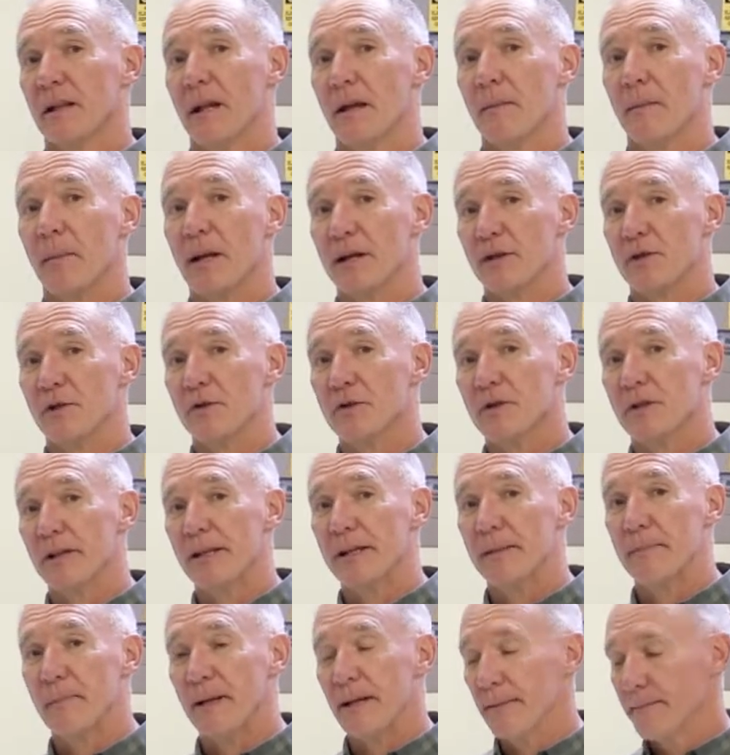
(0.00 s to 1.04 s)
that makes you
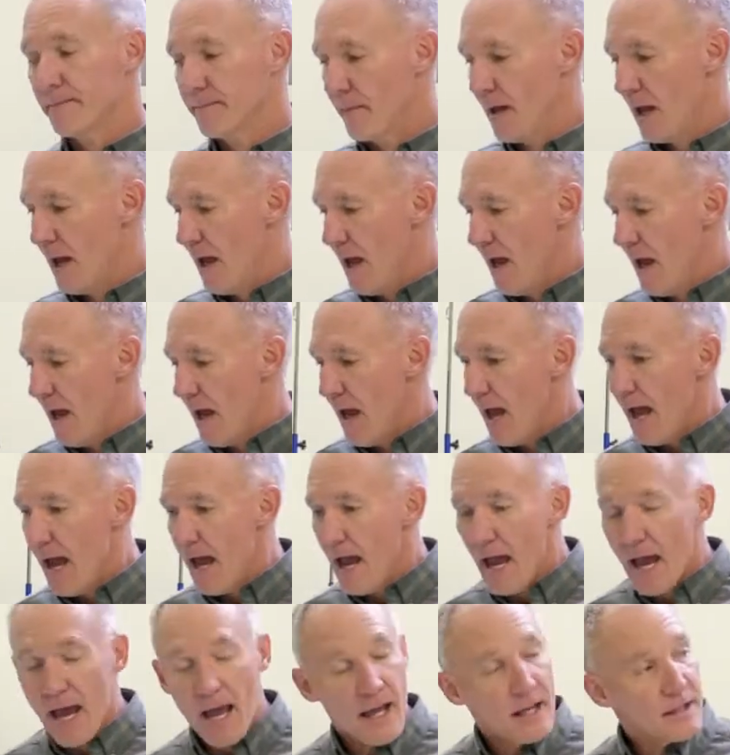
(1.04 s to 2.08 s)
sleepy.
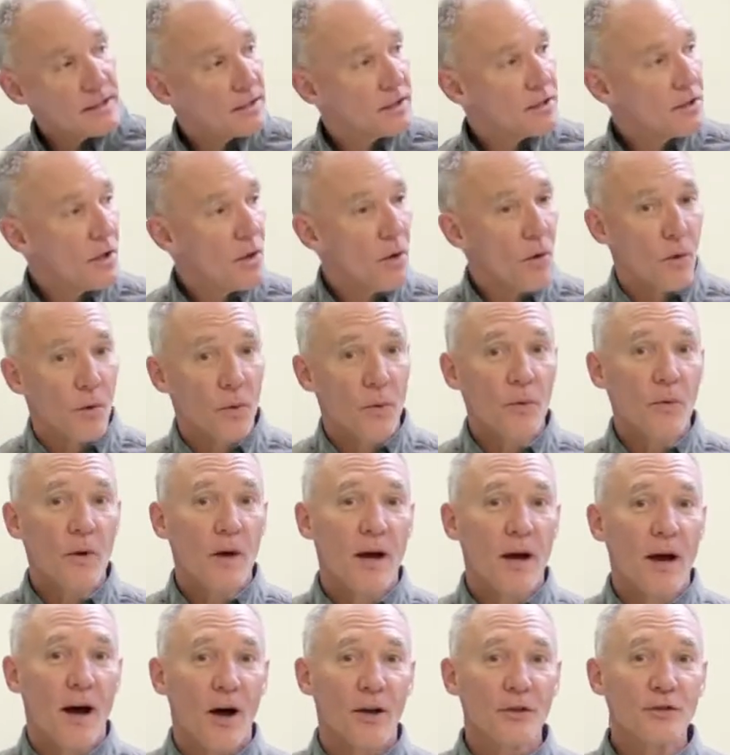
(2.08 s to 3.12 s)
And
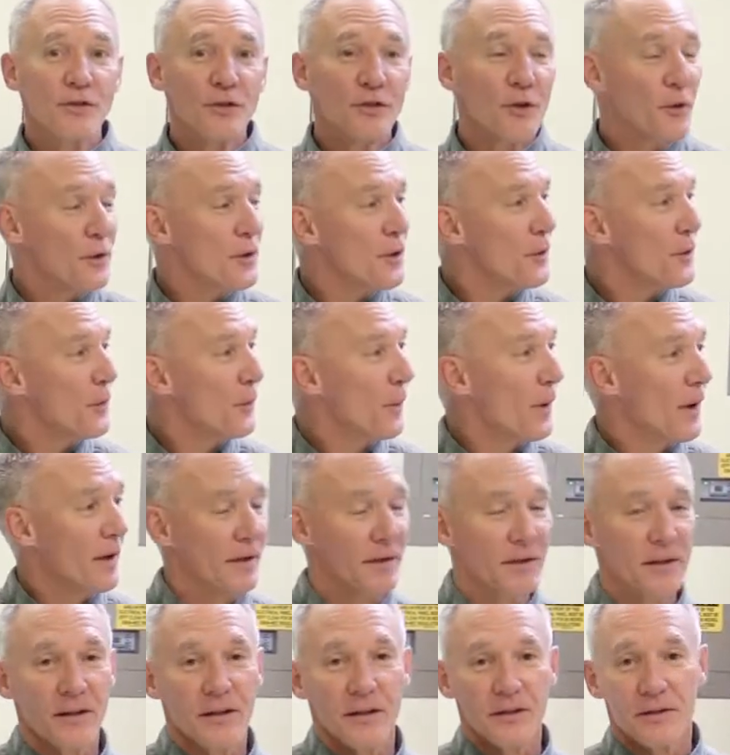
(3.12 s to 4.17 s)
so I'll show you
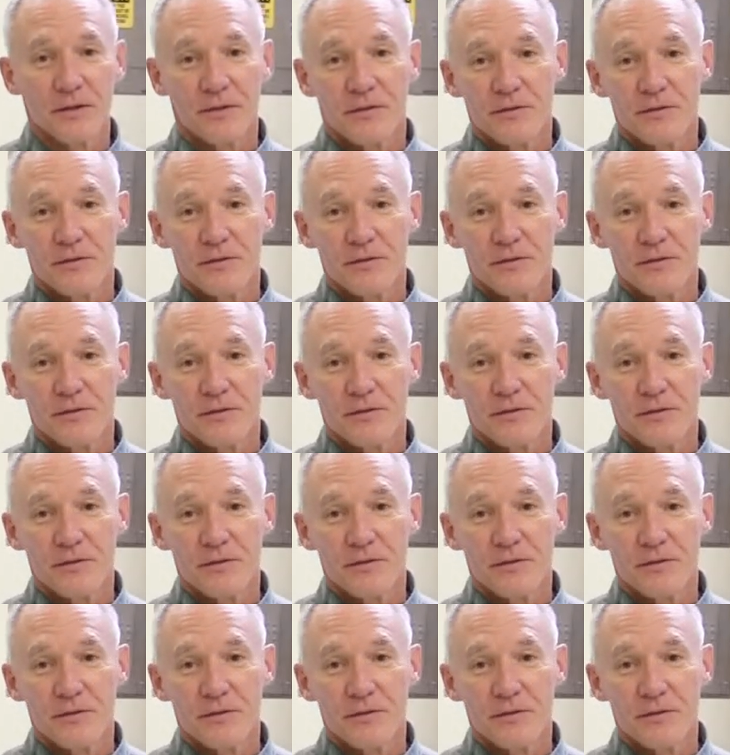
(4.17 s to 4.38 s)
what the